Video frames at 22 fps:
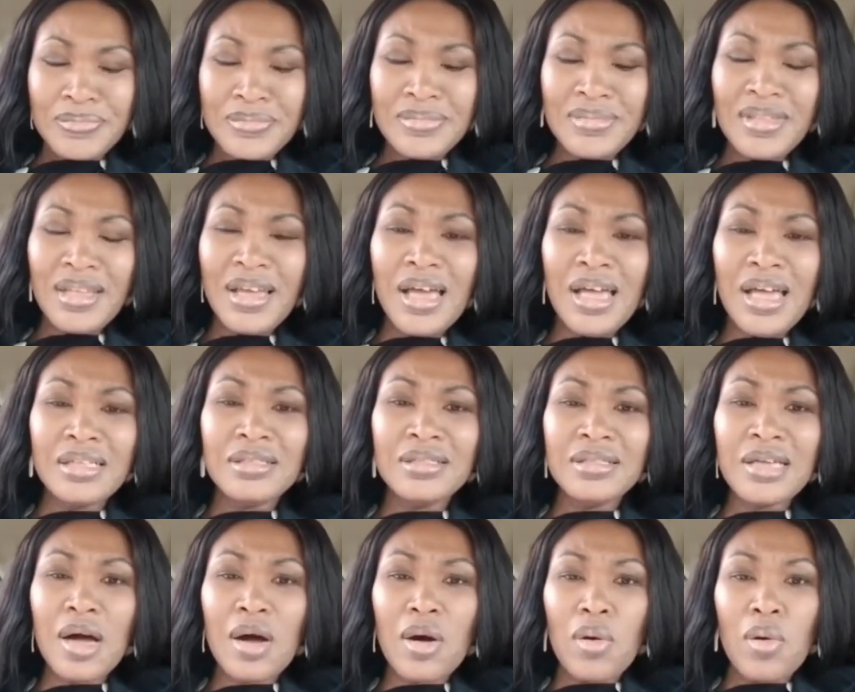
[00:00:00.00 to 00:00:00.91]
And
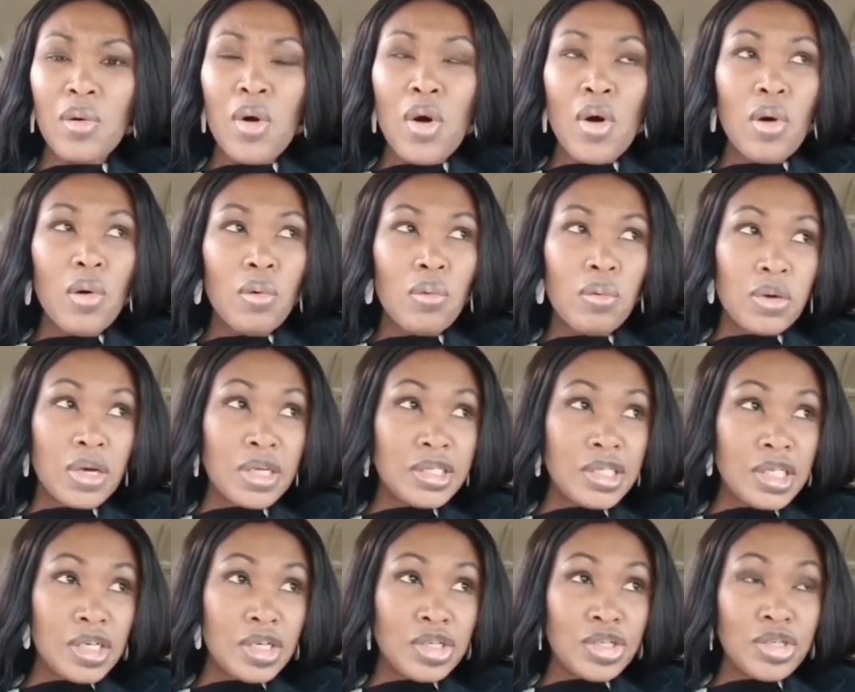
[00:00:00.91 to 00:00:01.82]
so, what do
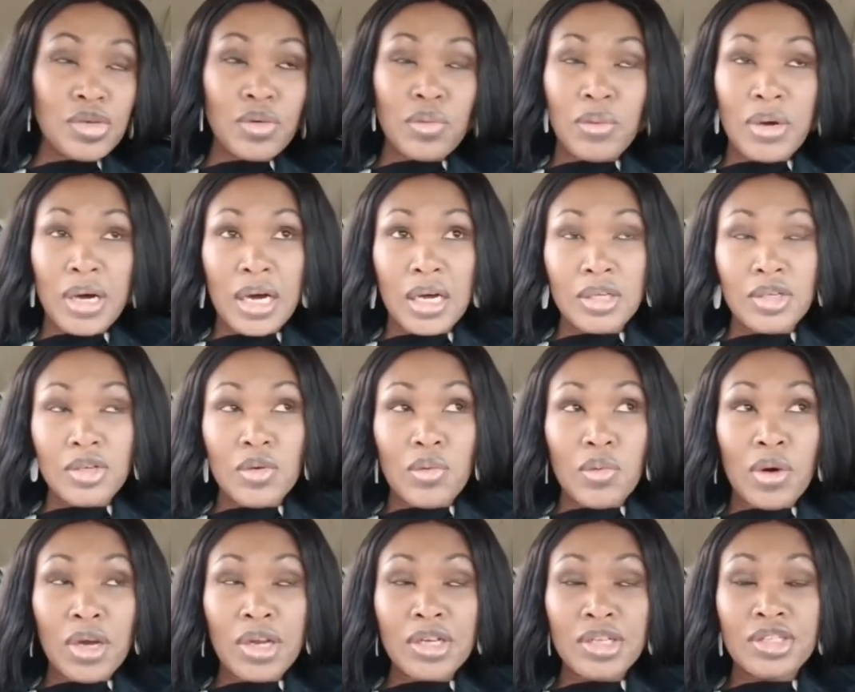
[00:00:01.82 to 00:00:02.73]
you do? Well, you
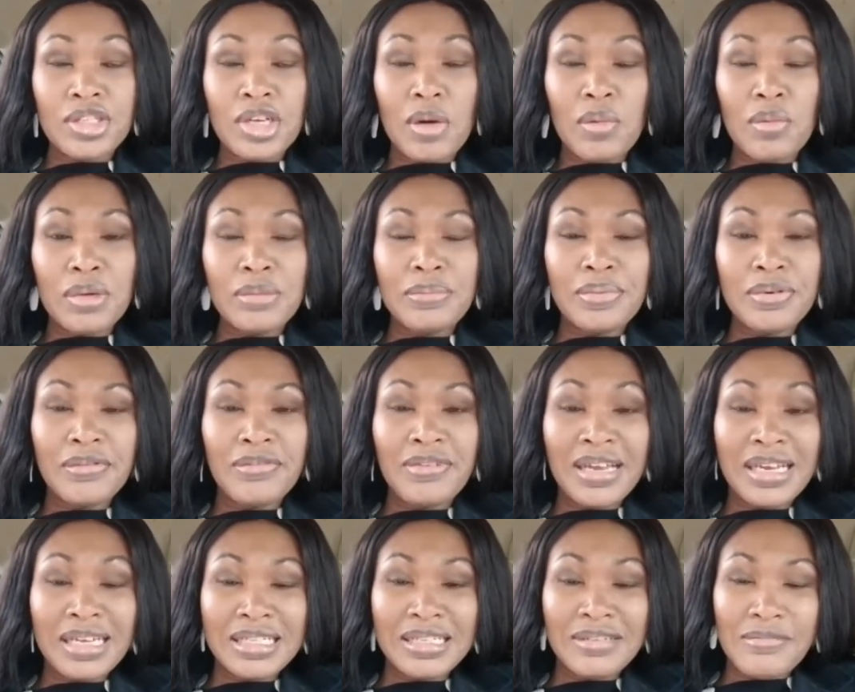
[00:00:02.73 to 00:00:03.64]
want to start with
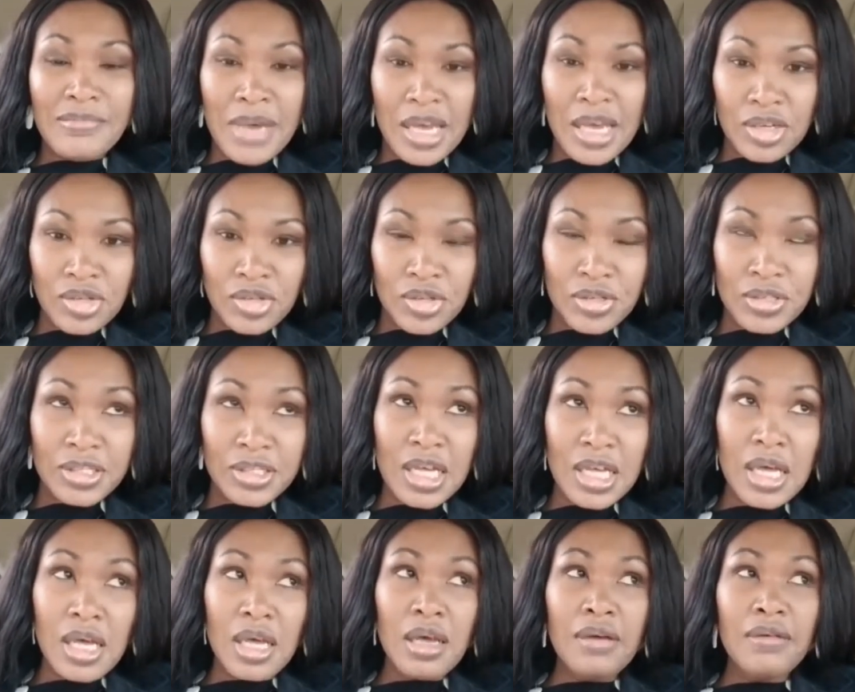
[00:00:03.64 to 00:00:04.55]
preventative measures.
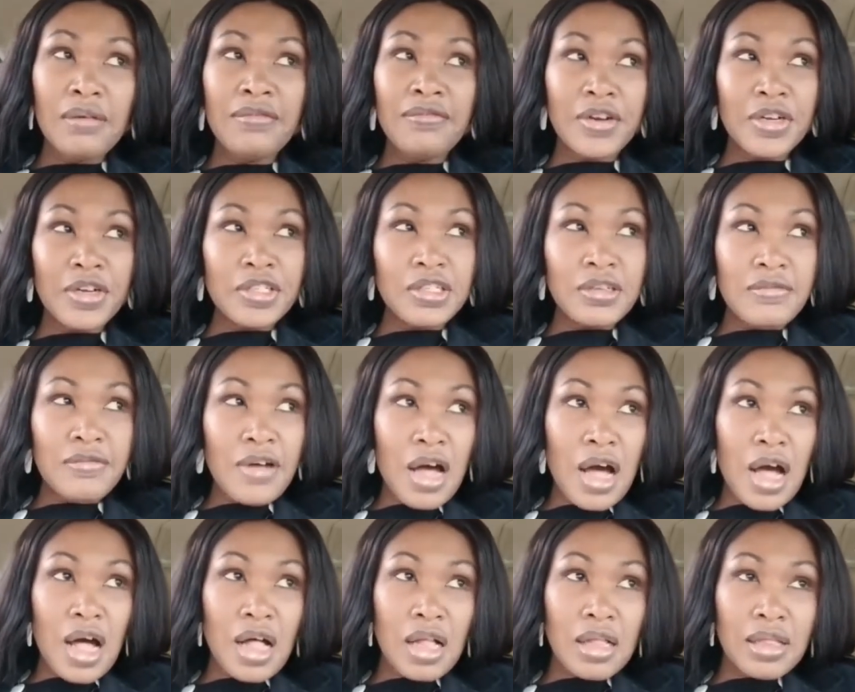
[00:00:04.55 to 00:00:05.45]
First of
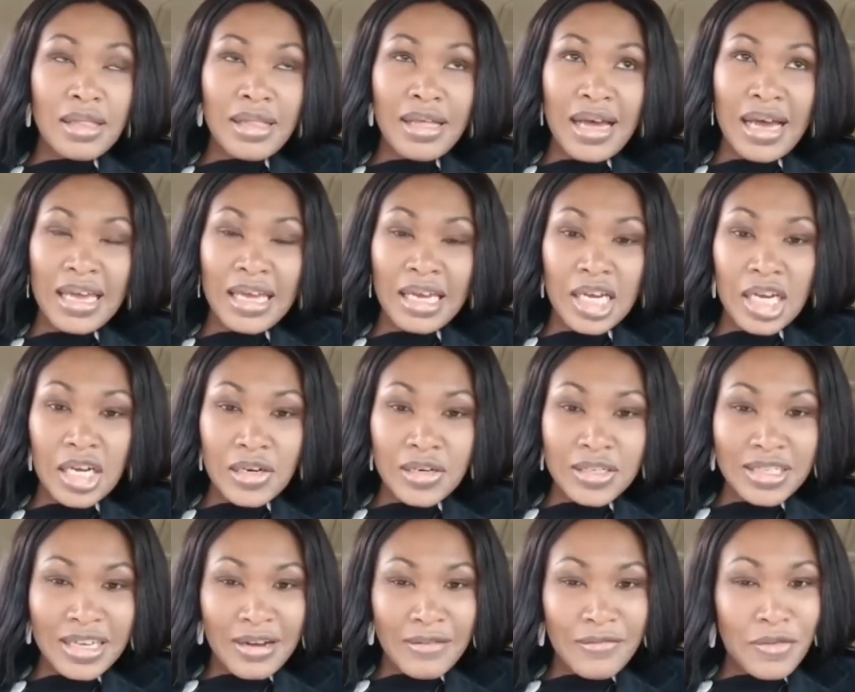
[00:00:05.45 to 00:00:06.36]
all, I encourage
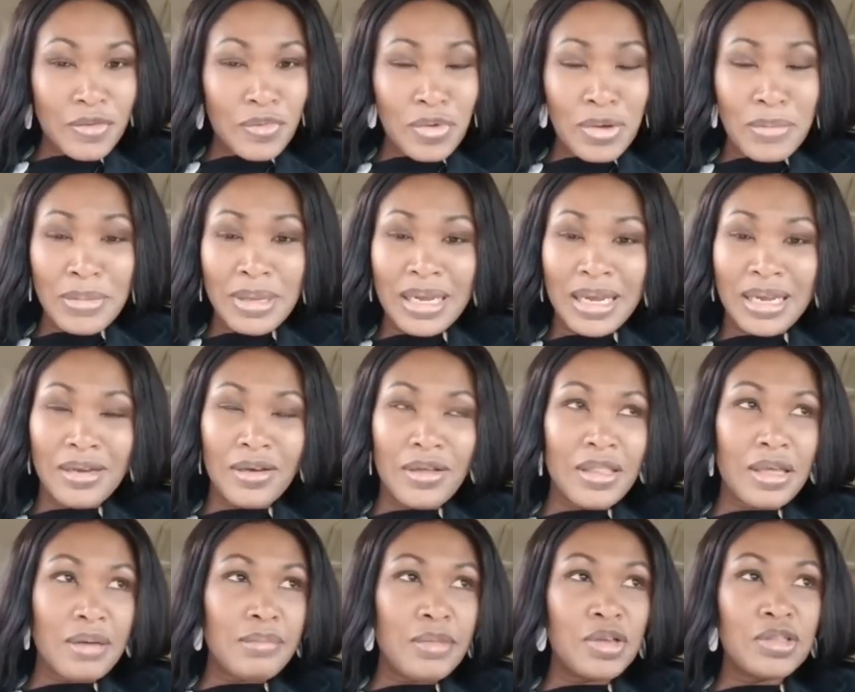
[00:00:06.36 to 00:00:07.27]
every woman. I know
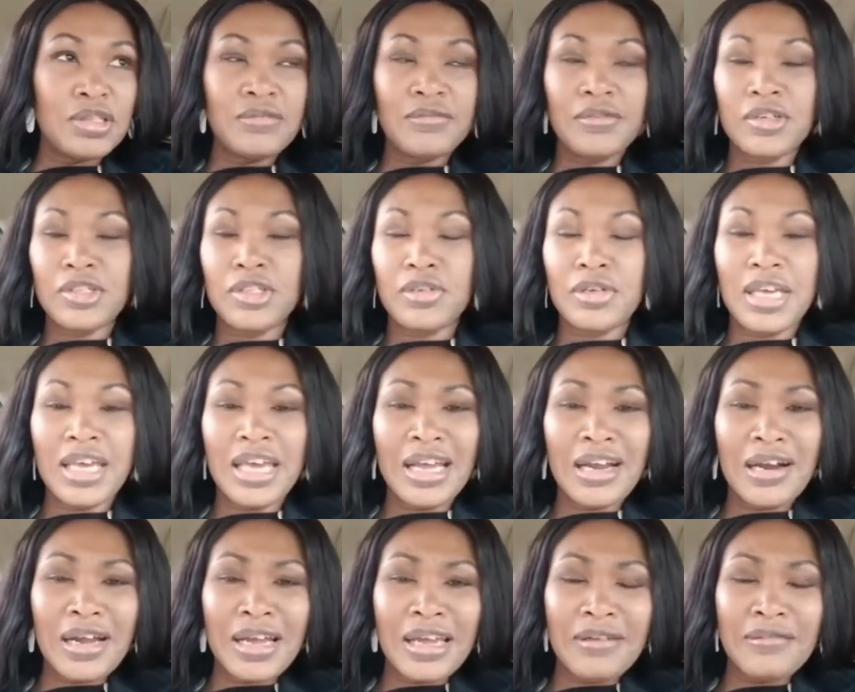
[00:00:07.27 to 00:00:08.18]
that most of us are
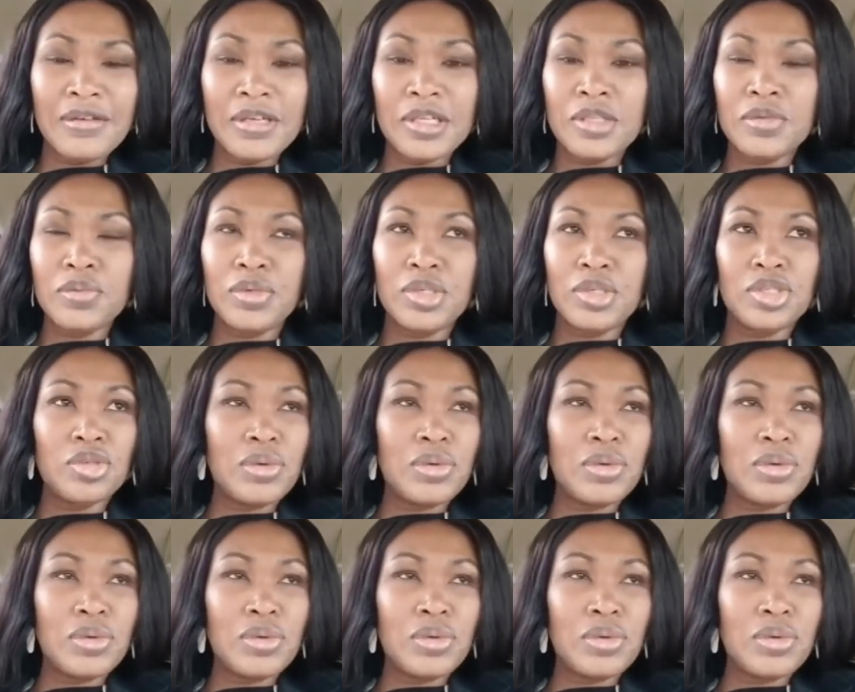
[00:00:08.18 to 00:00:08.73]
caregivers, we're doing